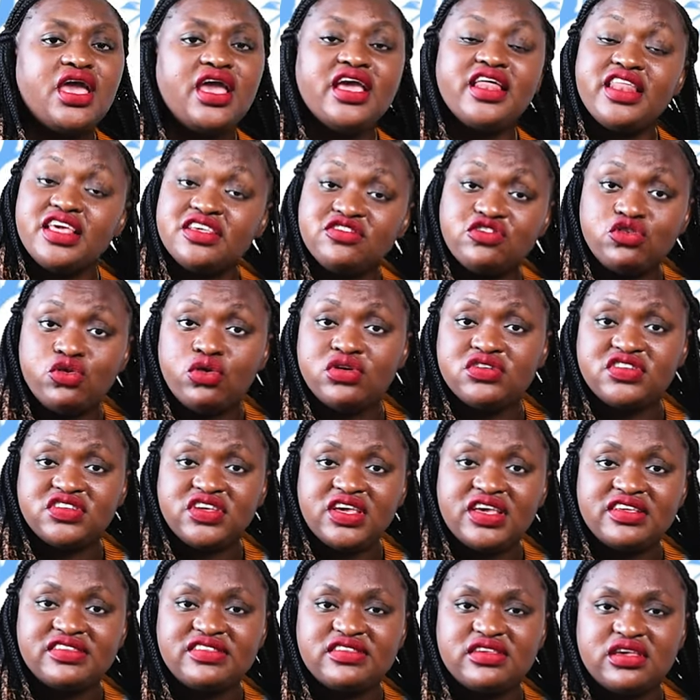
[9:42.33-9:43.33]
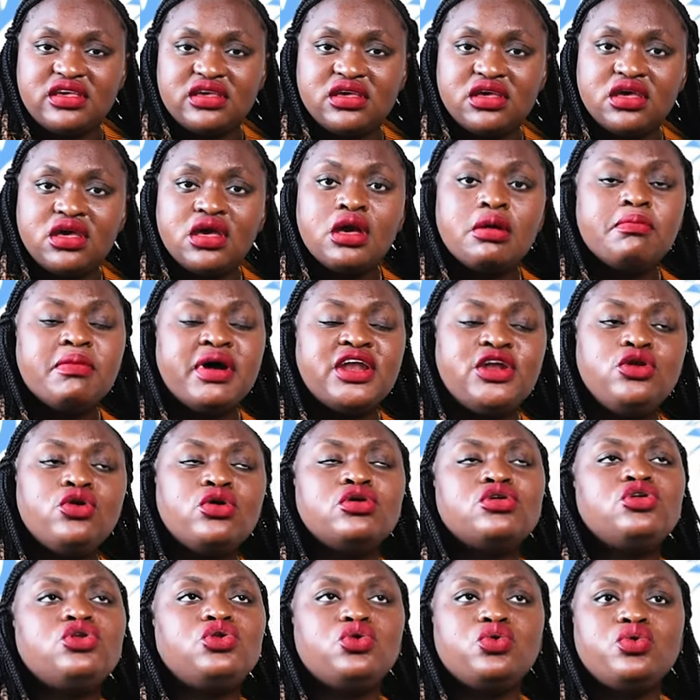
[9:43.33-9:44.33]
It is not easy, But
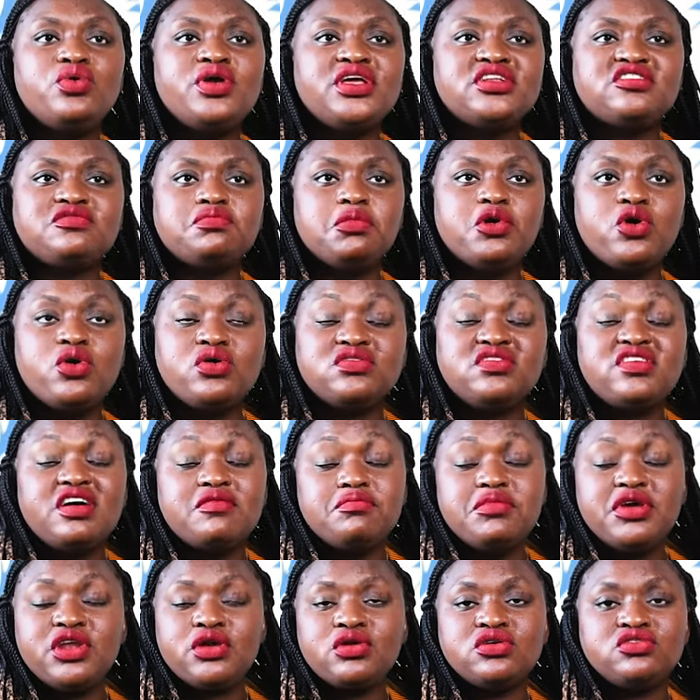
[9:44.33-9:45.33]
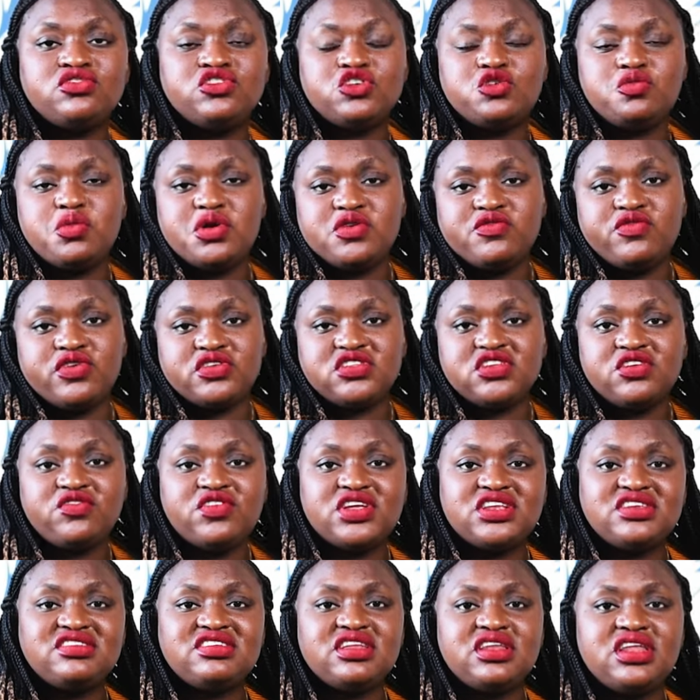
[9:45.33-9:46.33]
don't do it because I've been on treatment for
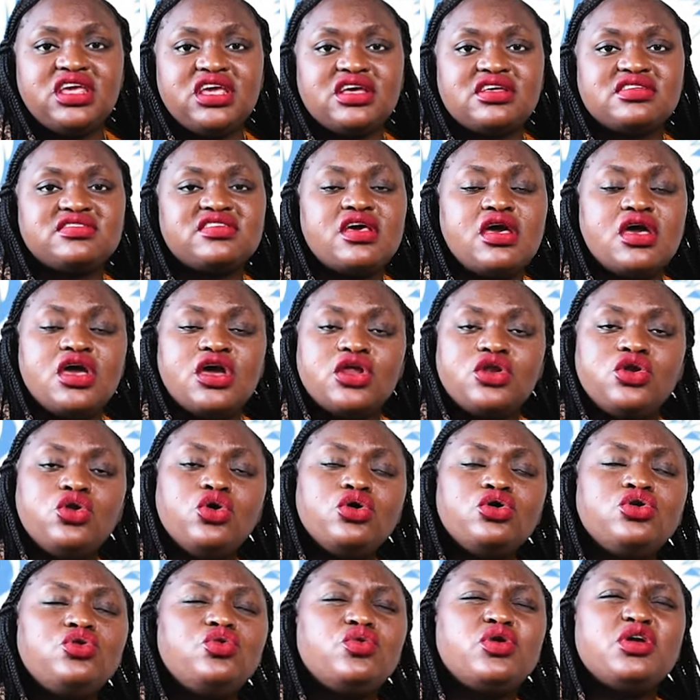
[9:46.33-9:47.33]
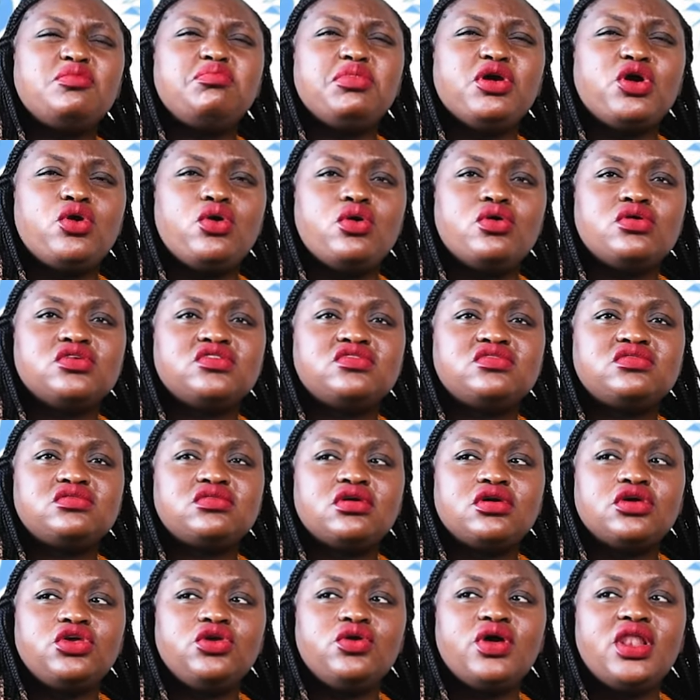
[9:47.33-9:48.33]
17 years. Don't do it
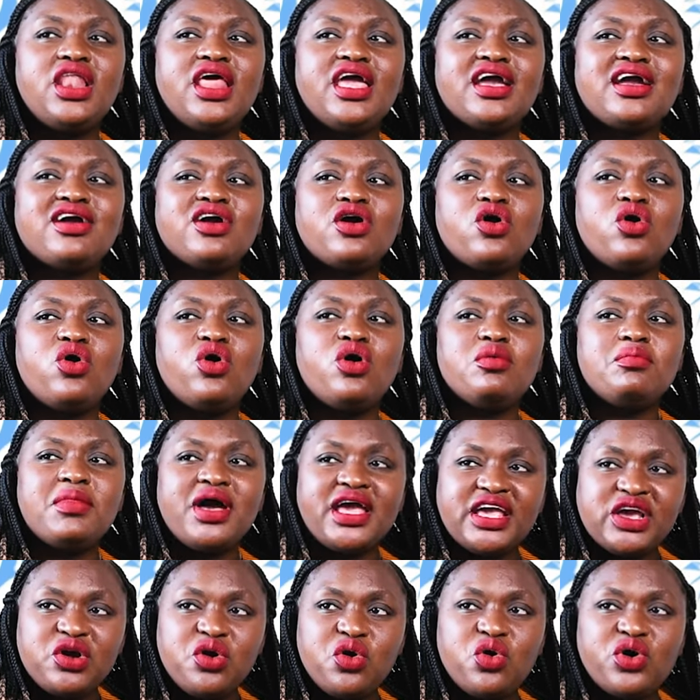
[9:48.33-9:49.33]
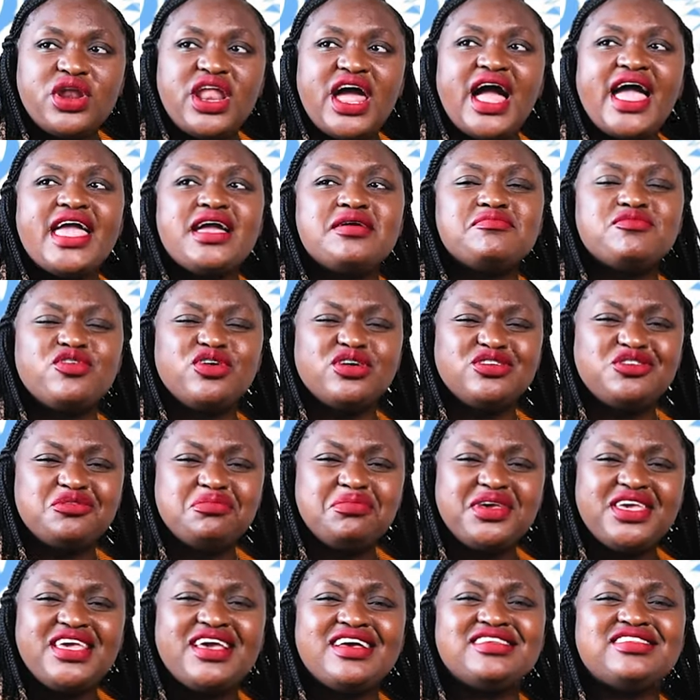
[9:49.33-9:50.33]
because you're like, oh my God, I am going to
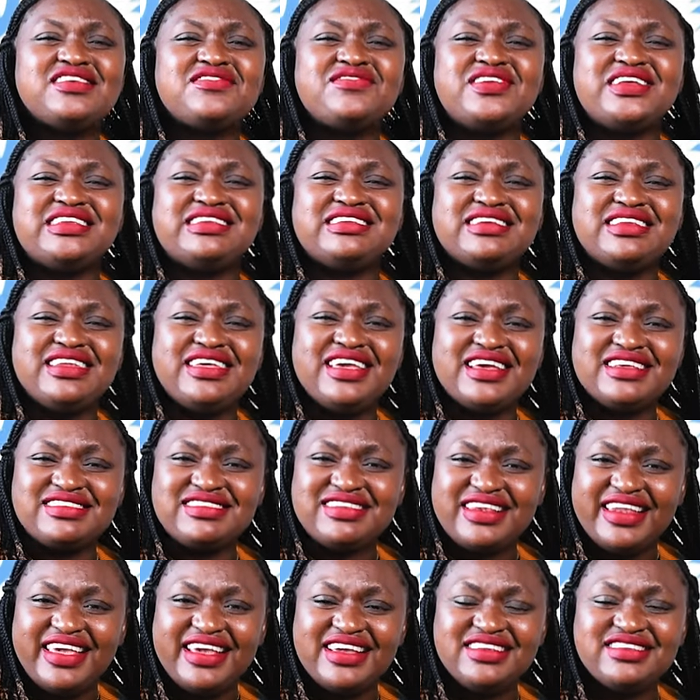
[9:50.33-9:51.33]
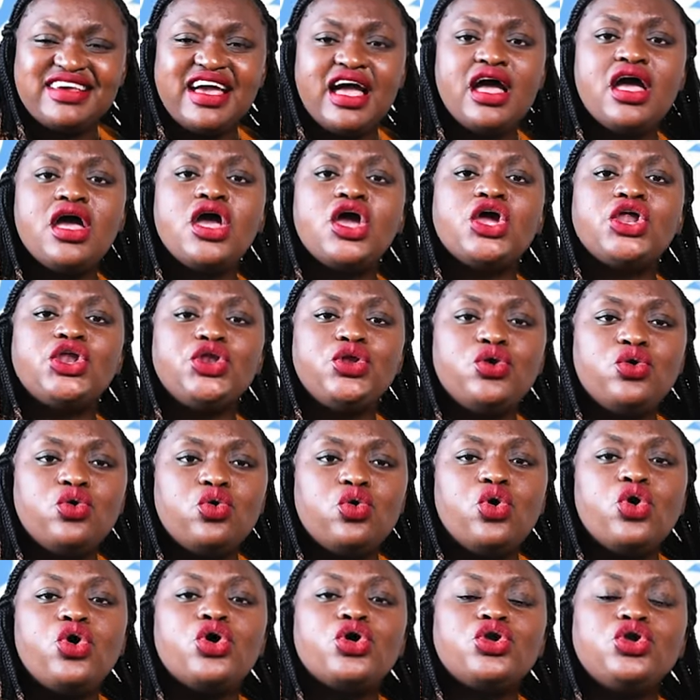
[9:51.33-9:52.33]
be here 17 years later.
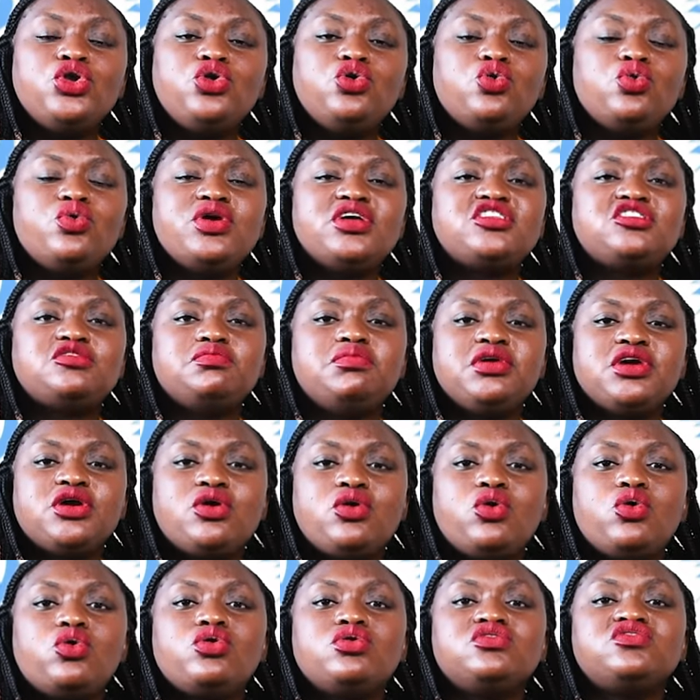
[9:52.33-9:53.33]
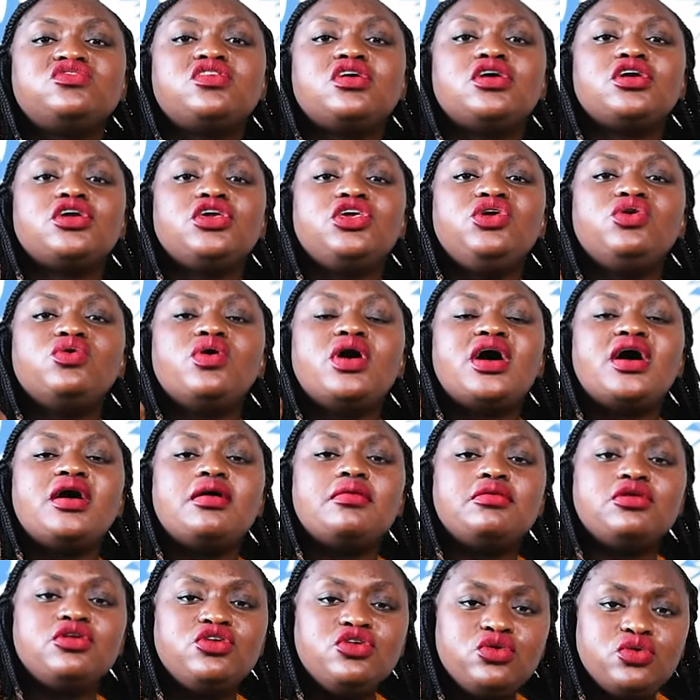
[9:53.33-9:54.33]
No, do it because you
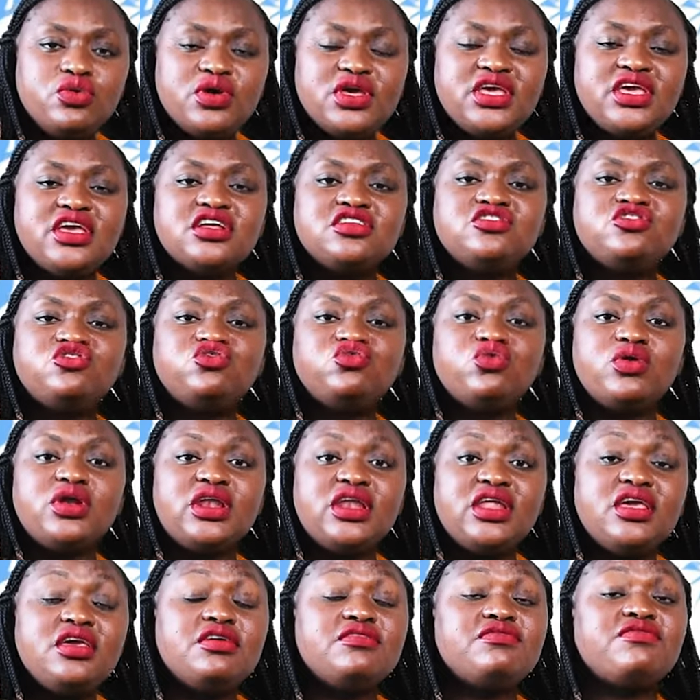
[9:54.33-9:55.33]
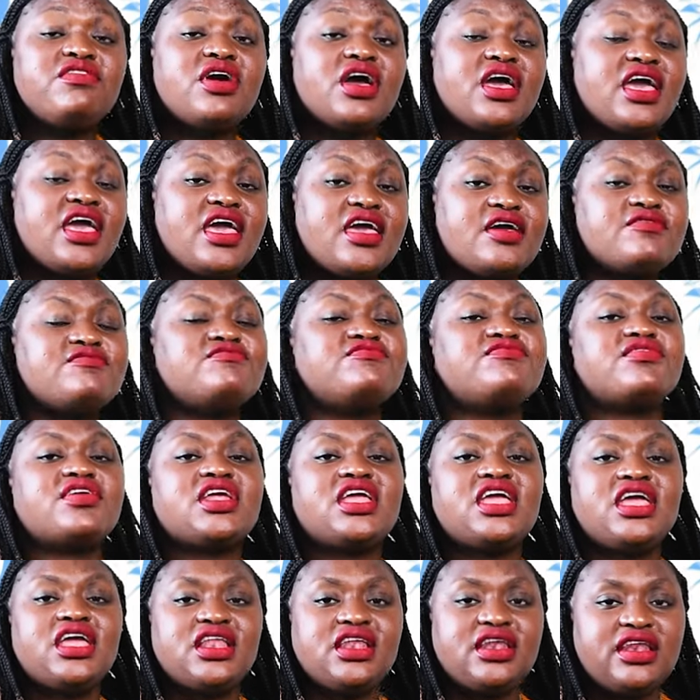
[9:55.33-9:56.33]
are doing it to live
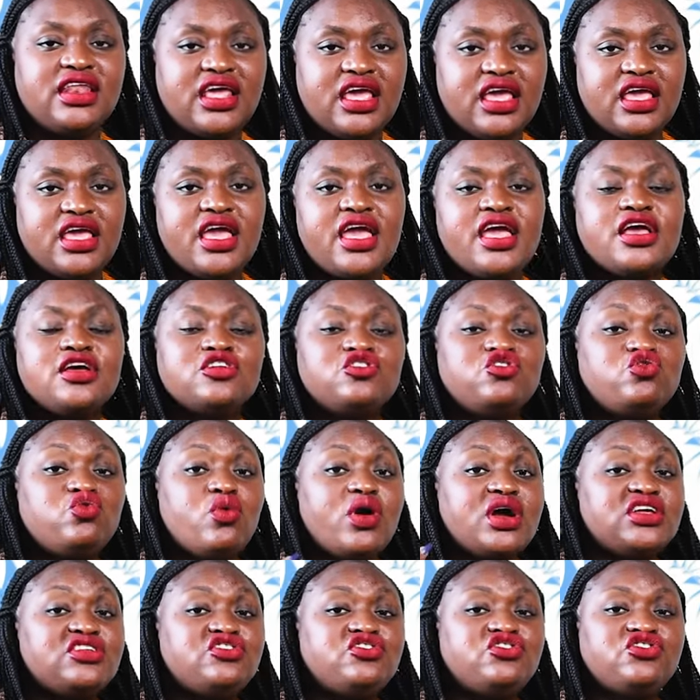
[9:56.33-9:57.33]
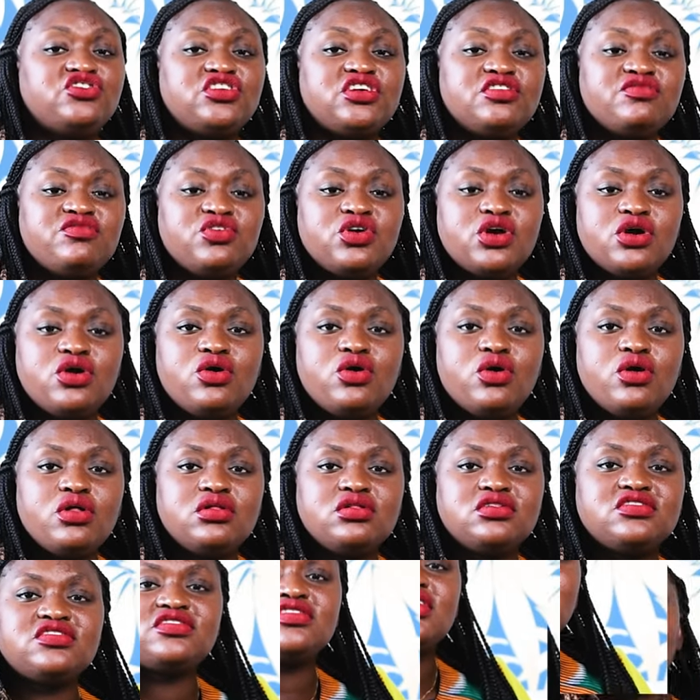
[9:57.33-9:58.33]
every day, to achieve your
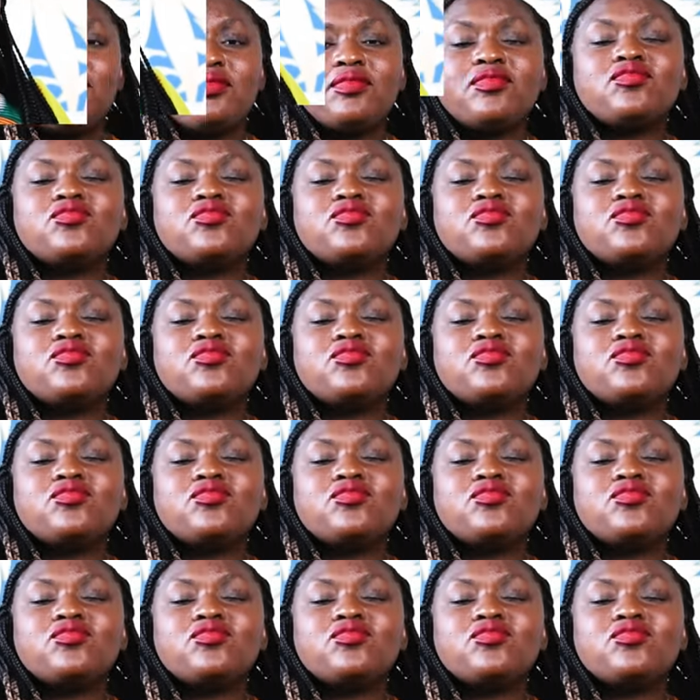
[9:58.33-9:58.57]
goals,